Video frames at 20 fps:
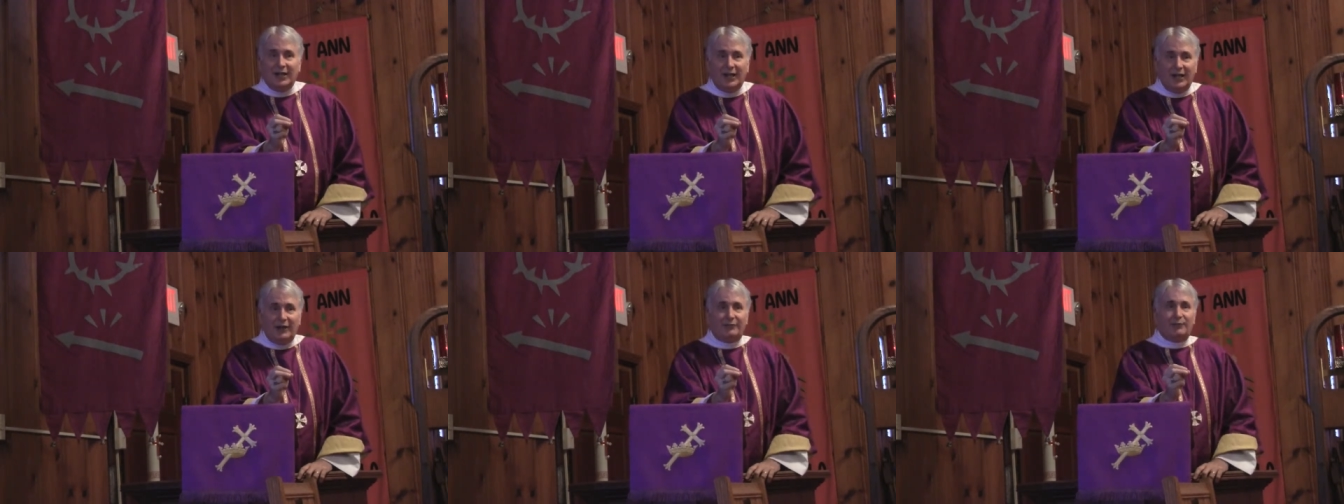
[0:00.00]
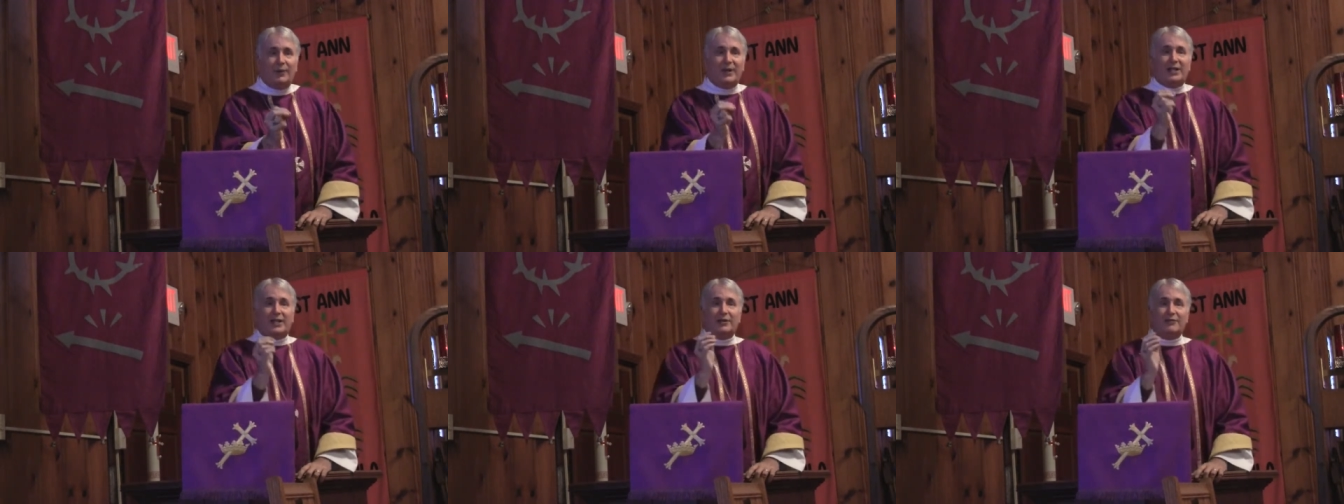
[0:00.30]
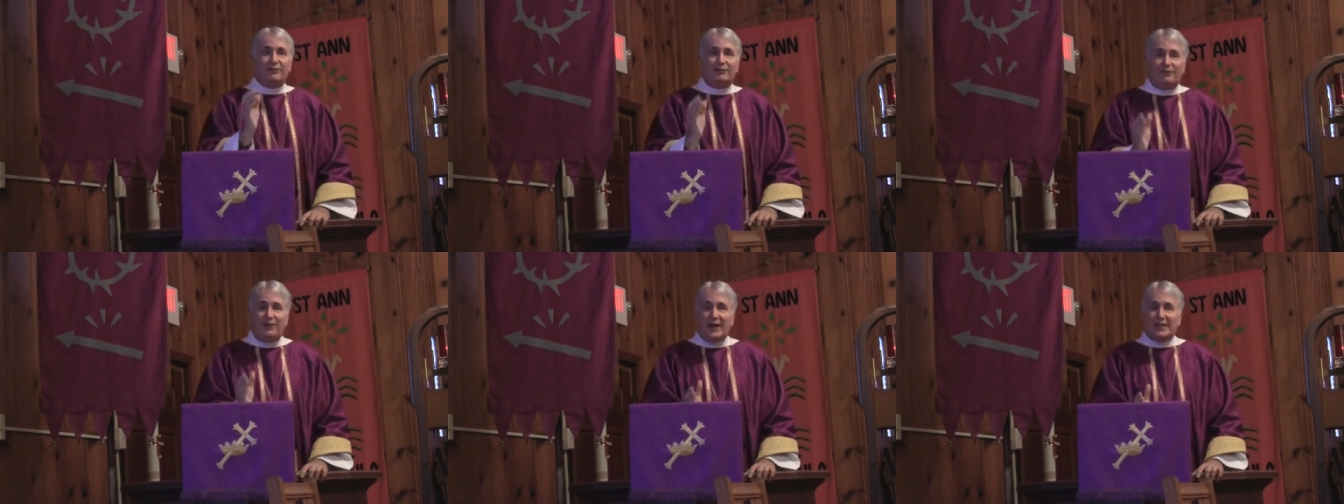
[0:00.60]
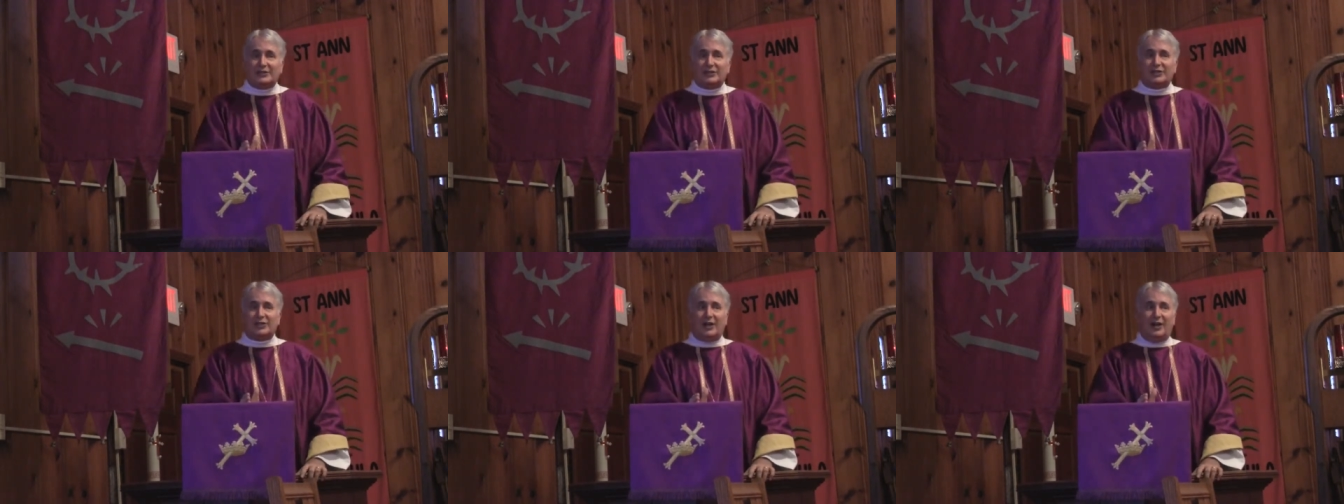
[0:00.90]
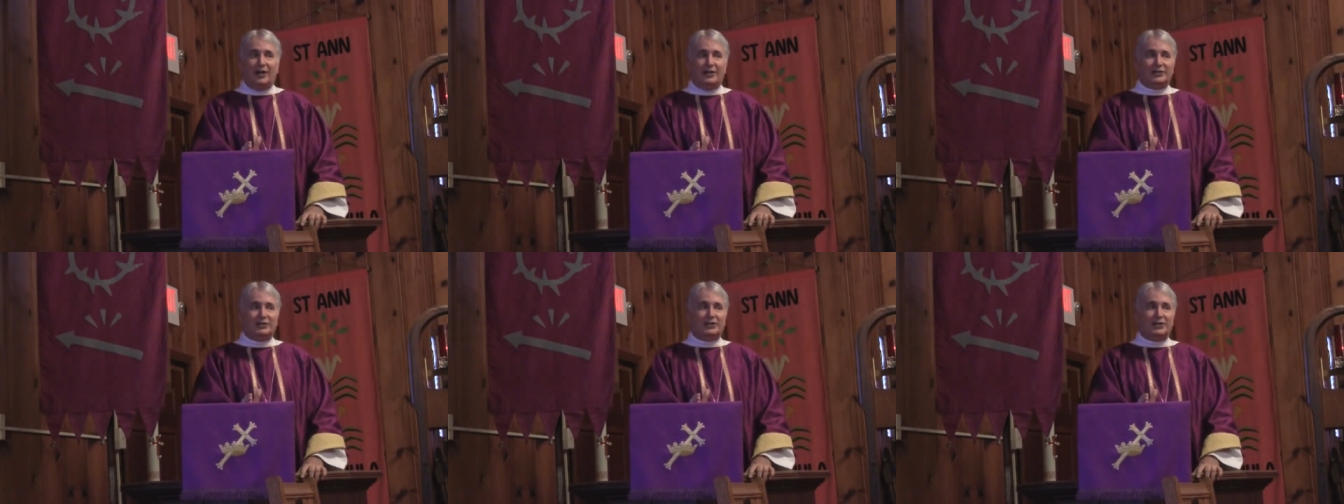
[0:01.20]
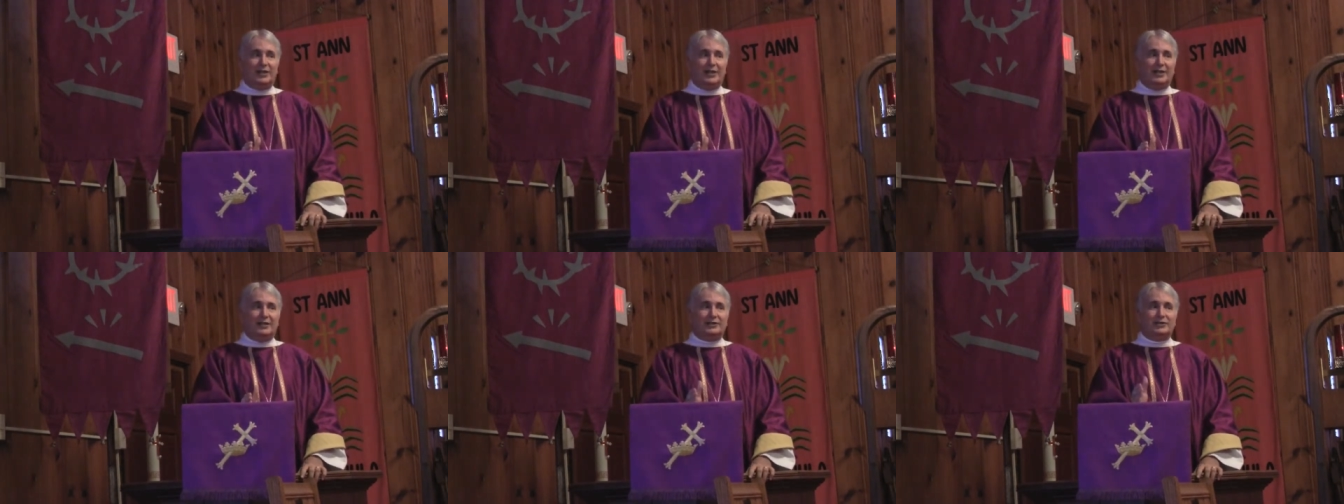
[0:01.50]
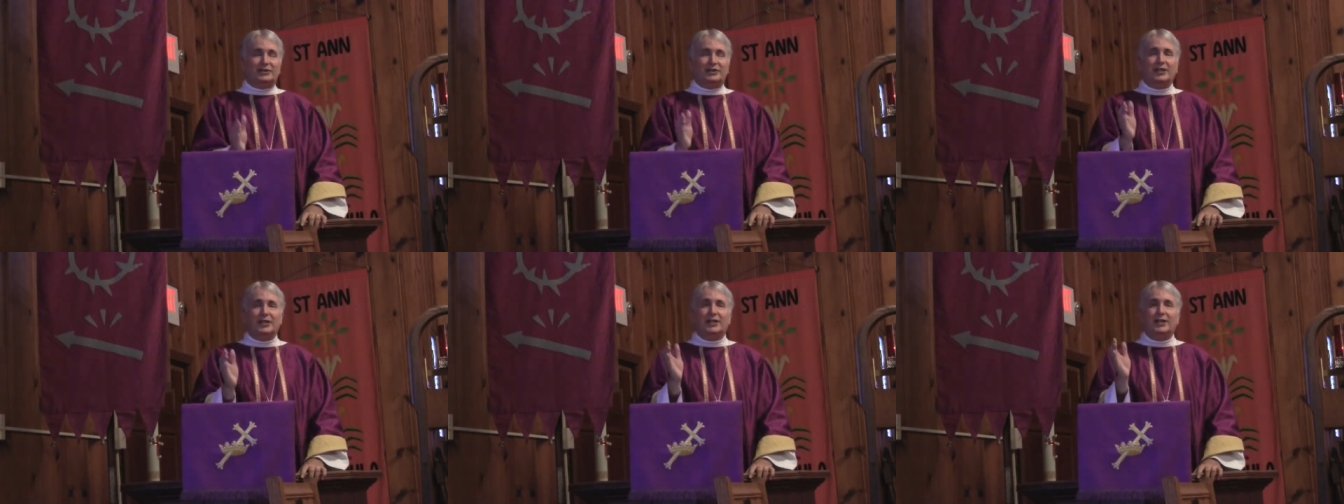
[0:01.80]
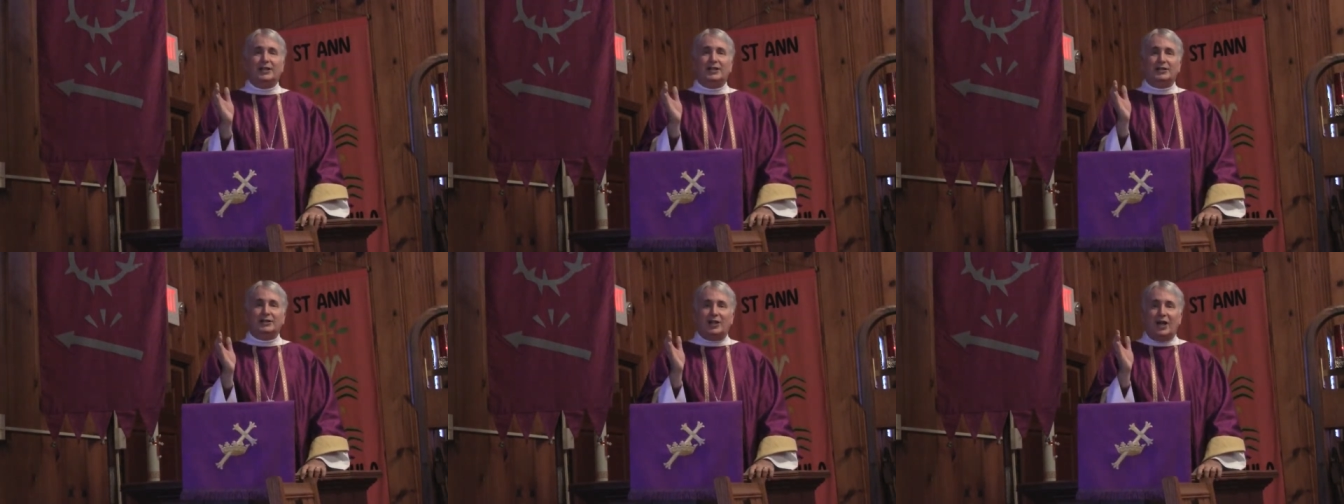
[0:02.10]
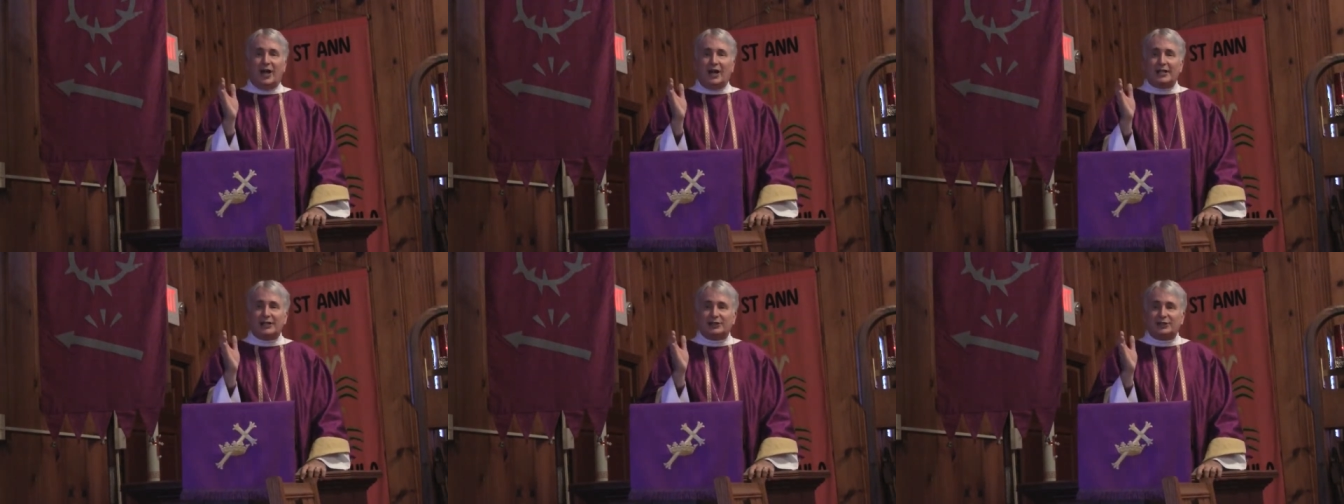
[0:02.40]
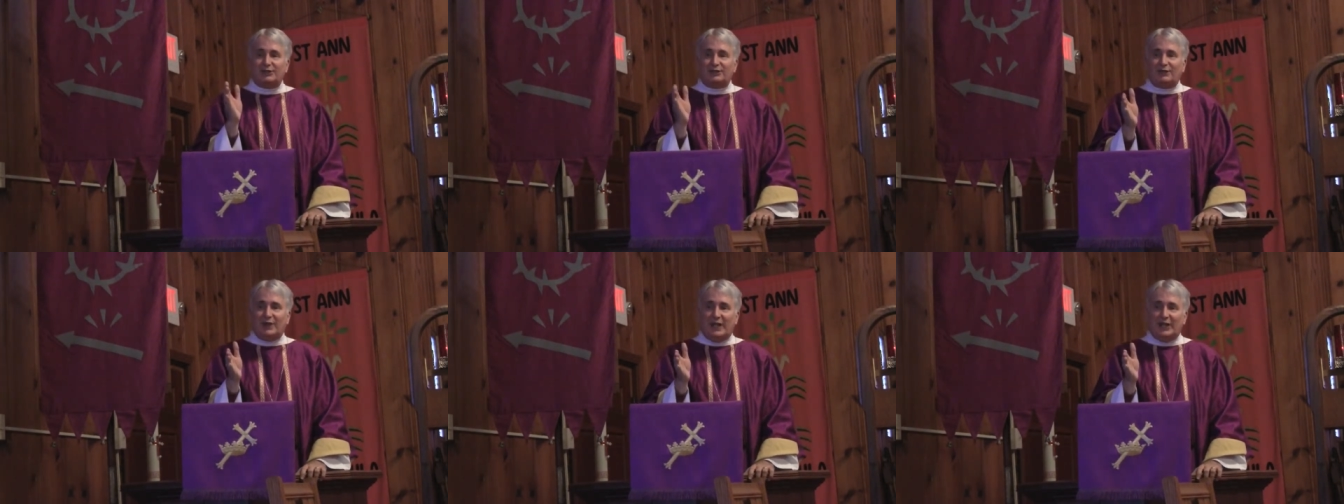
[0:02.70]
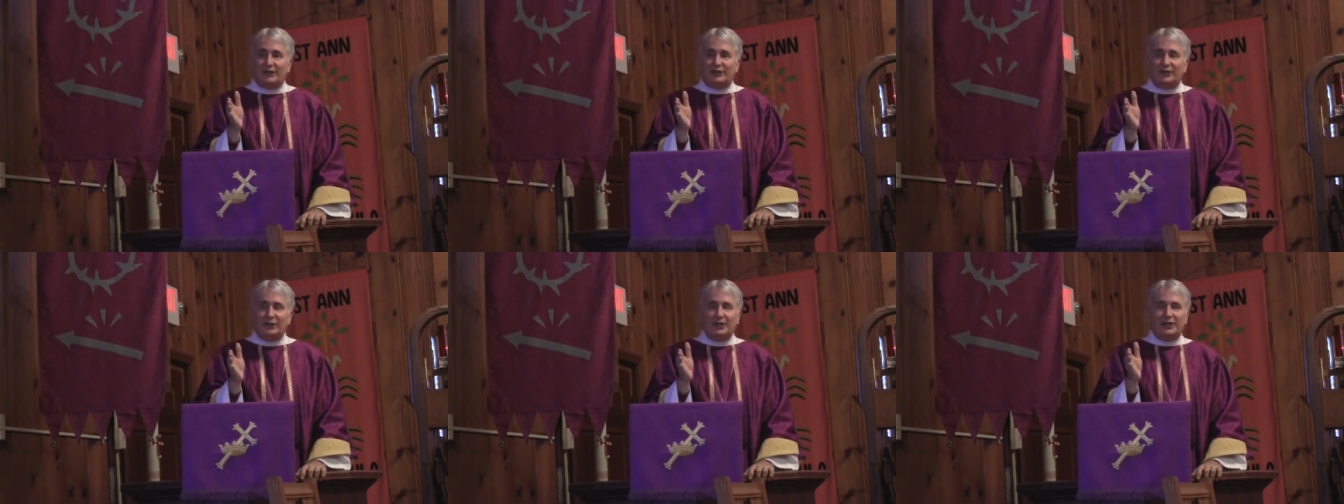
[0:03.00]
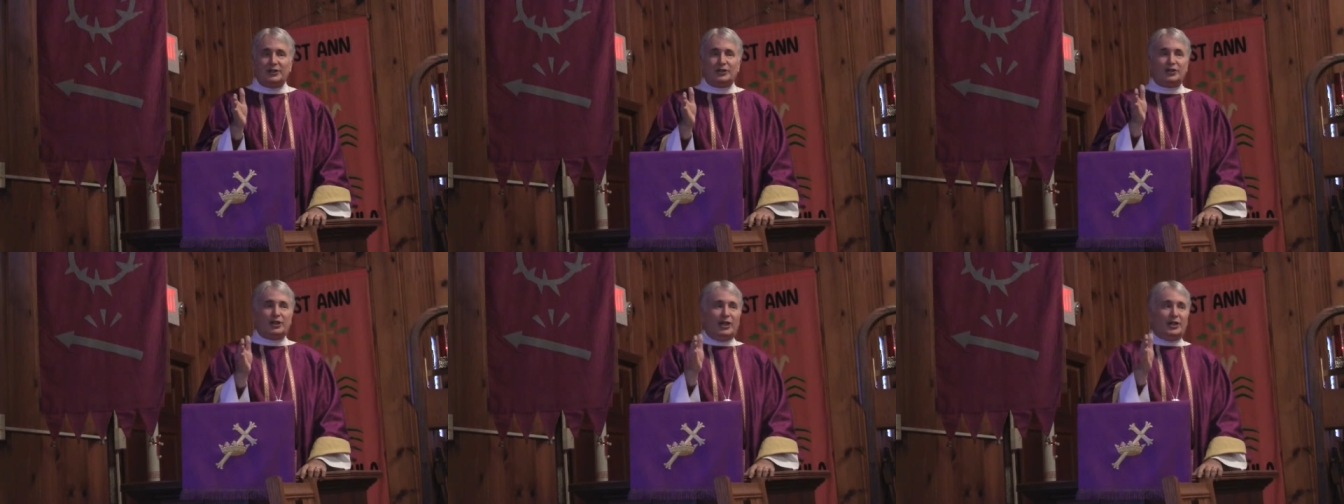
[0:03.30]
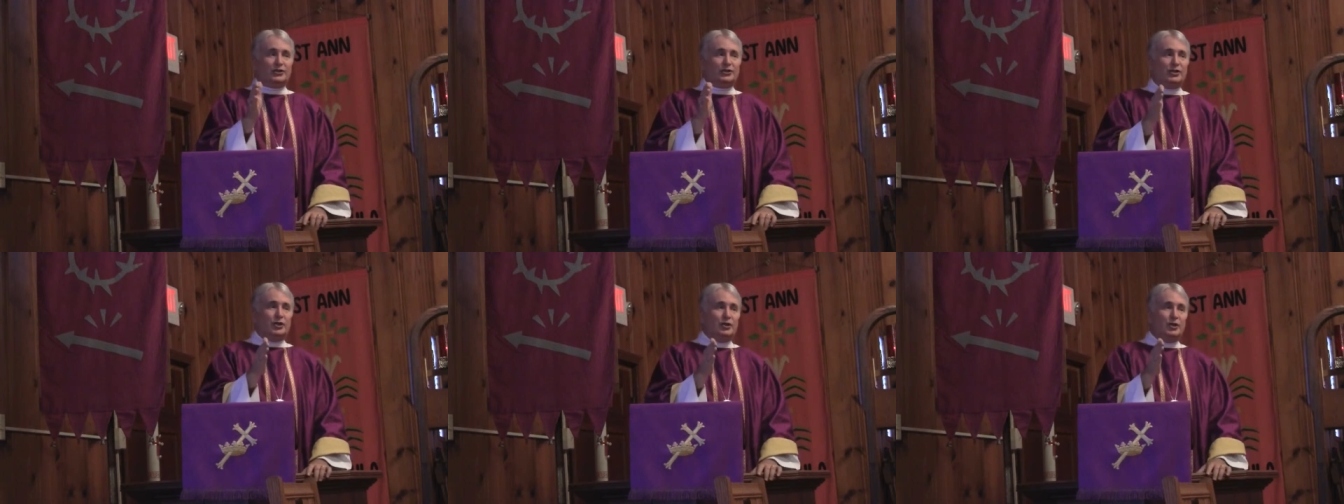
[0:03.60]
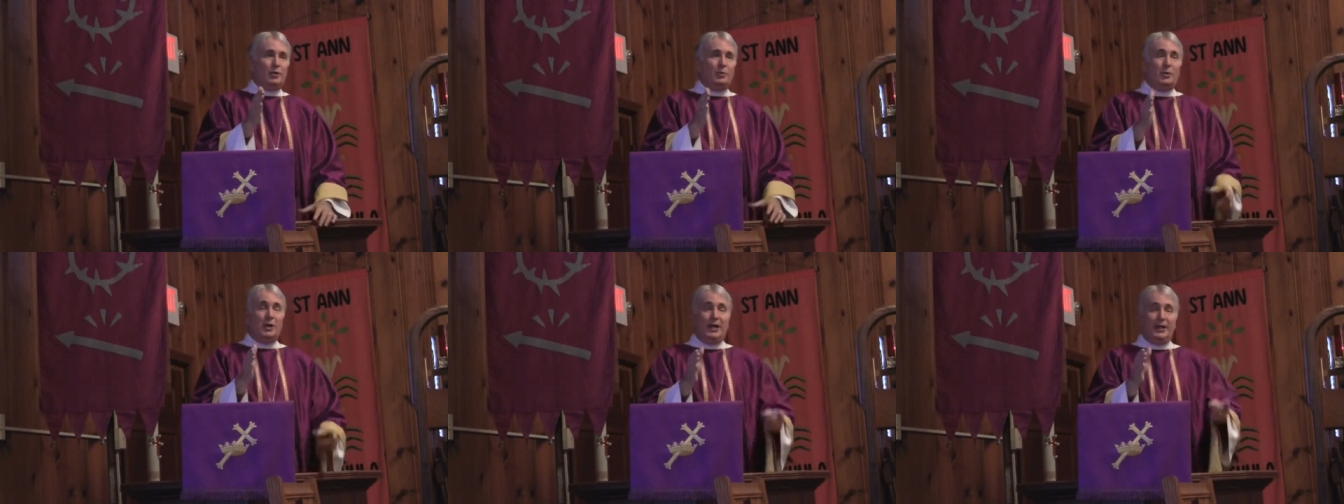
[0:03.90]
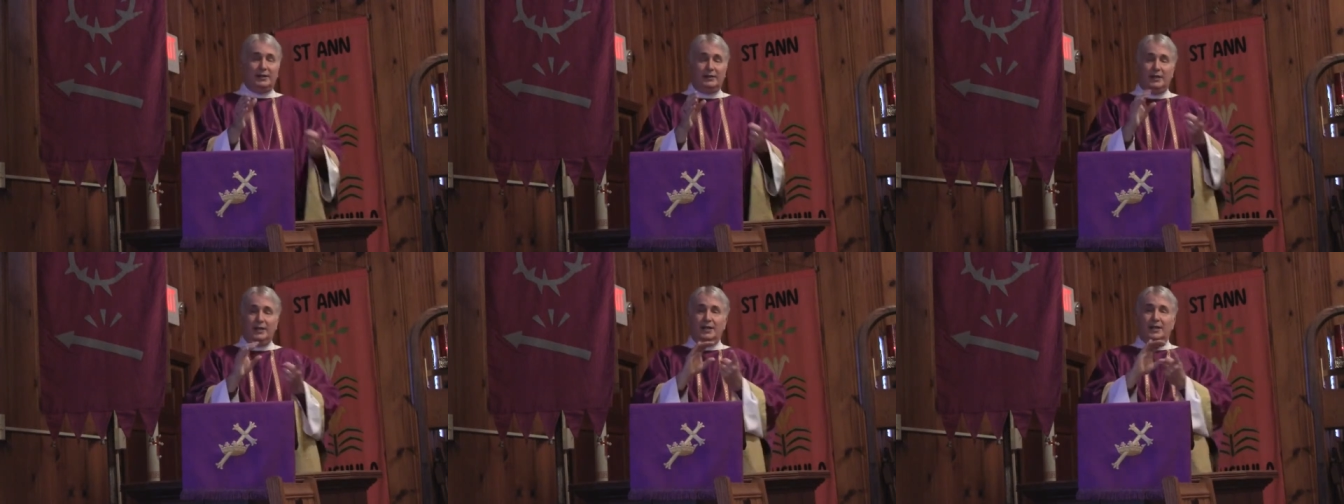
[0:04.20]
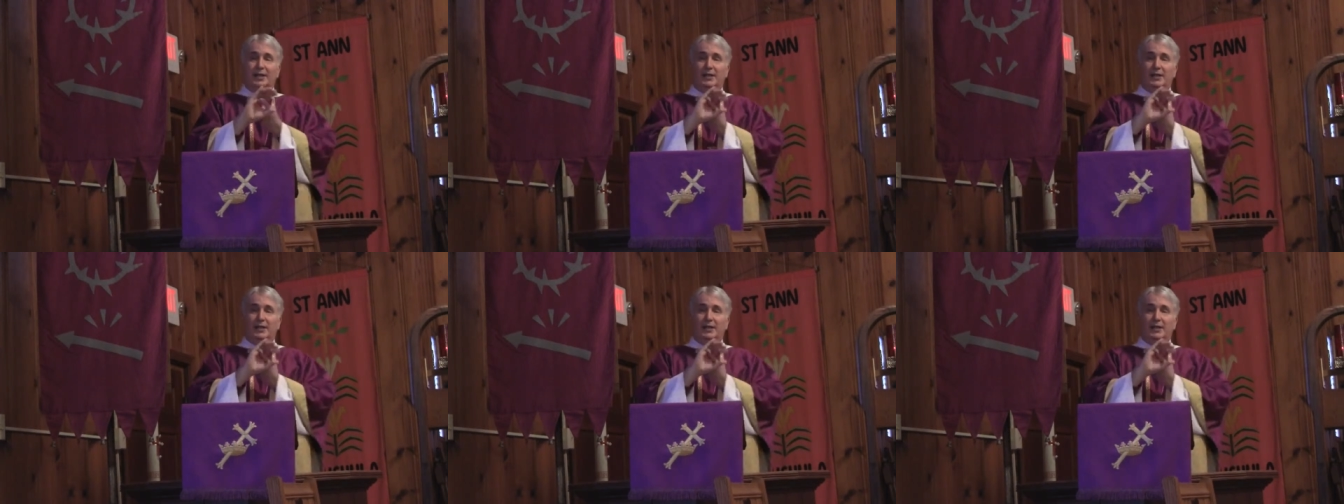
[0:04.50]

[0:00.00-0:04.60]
If we confess our sins, God is faithful and just to do what?